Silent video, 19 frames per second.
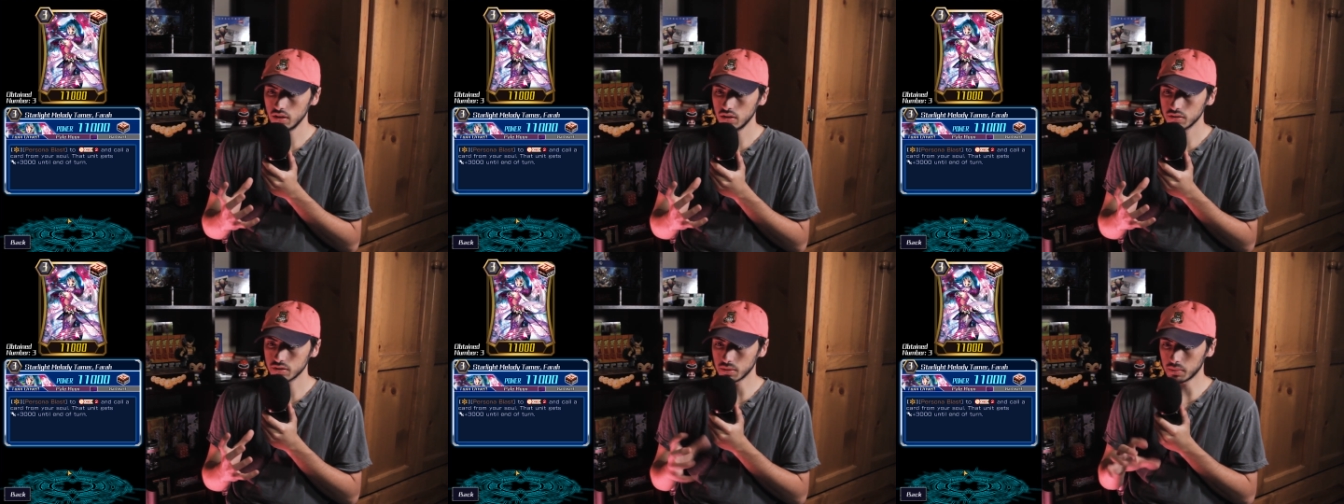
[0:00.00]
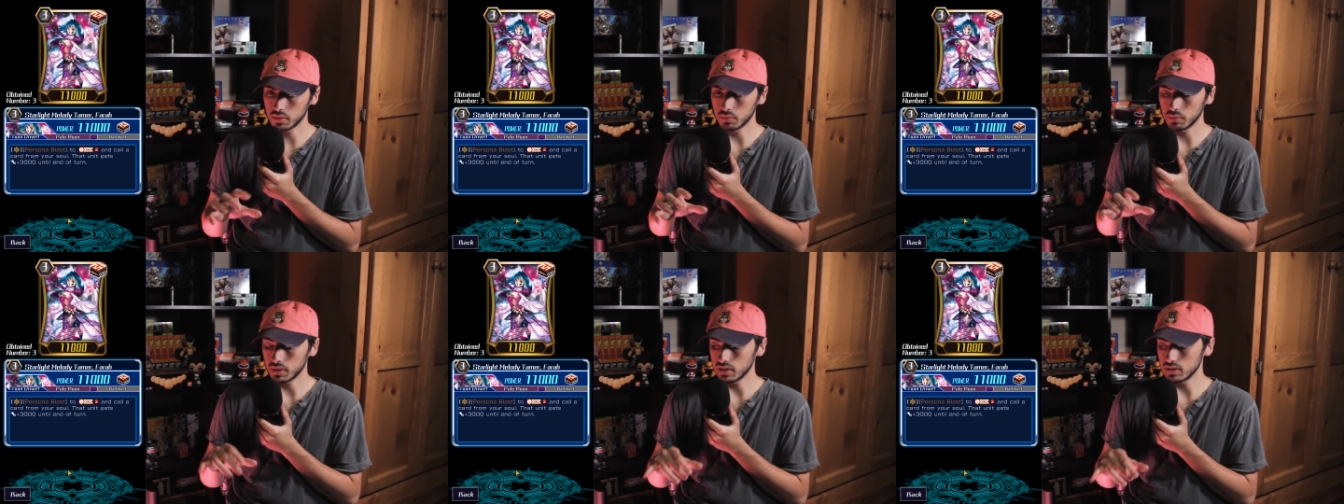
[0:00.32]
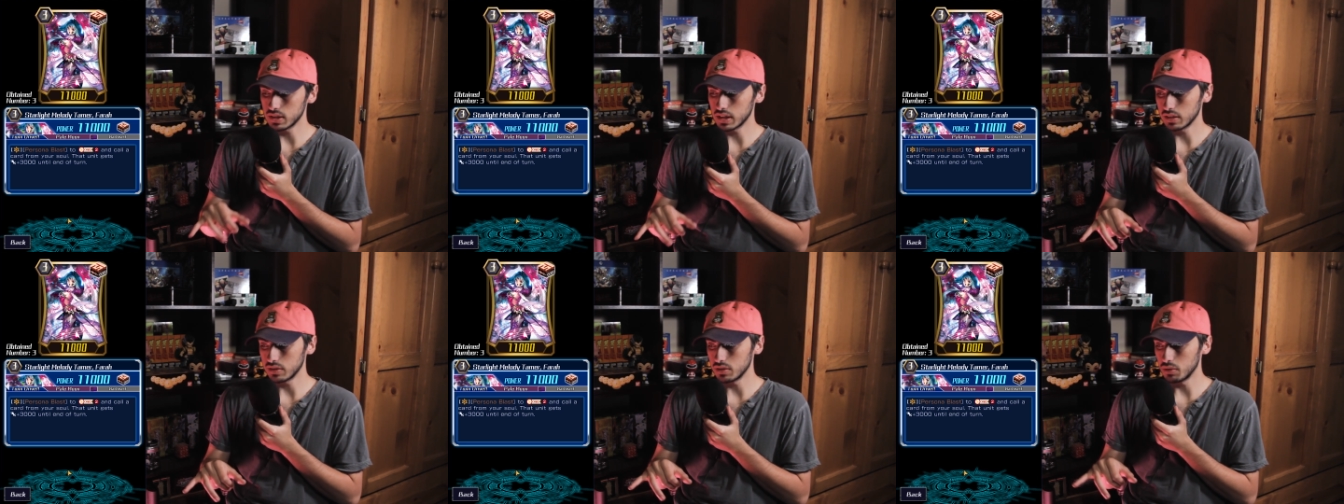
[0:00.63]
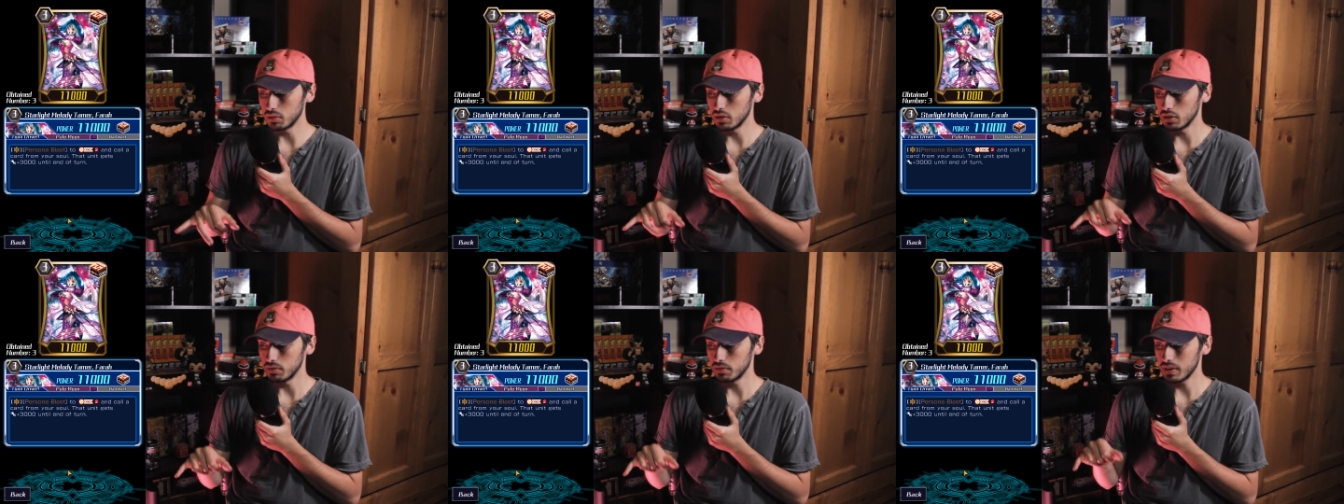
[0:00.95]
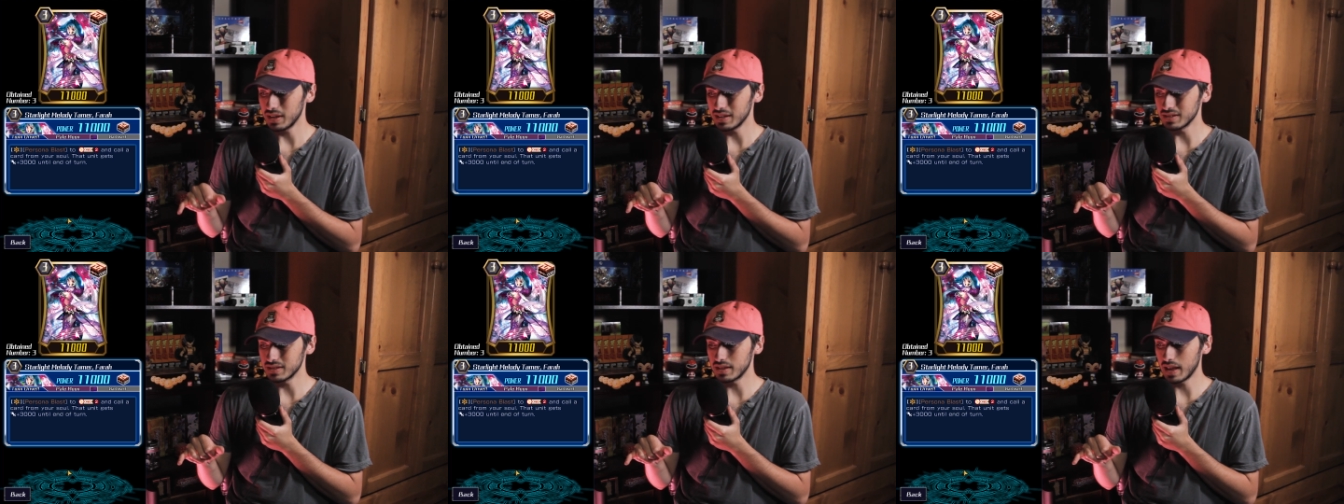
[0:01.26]
something we can take note of
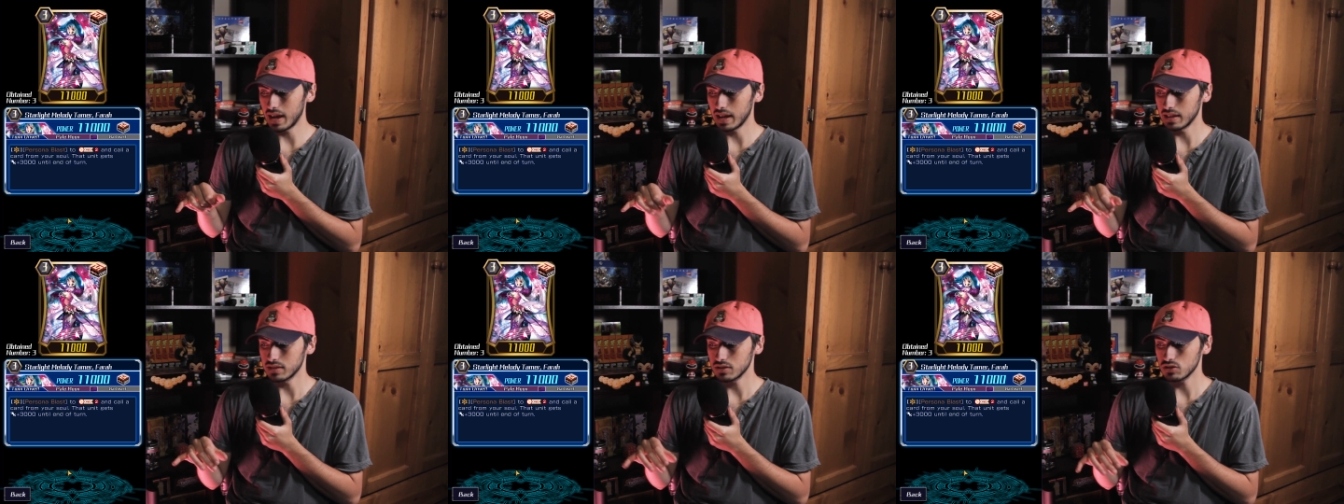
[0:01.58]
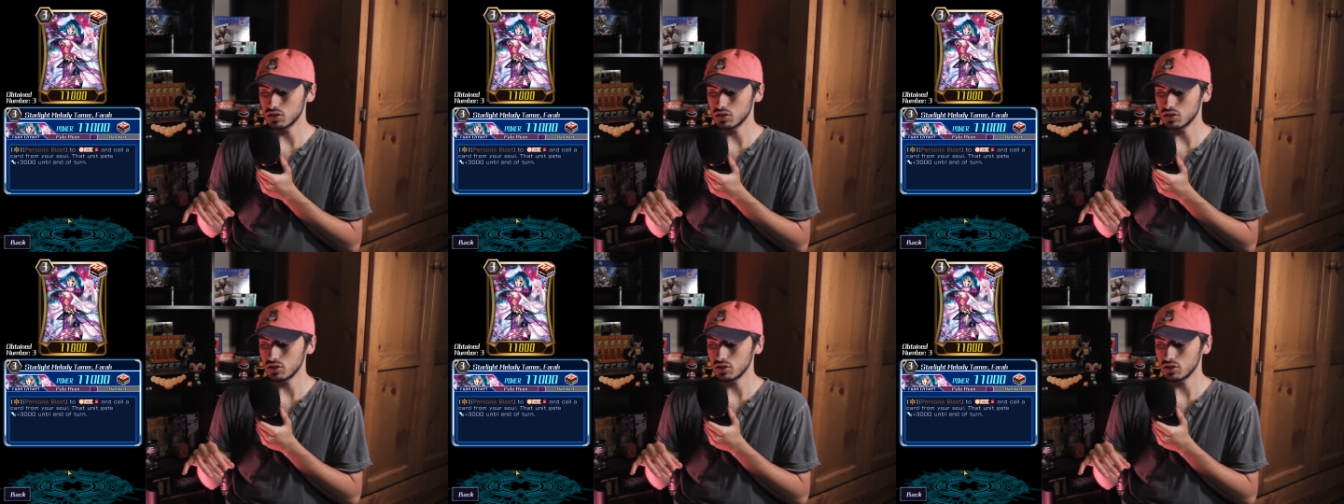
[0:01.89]
is that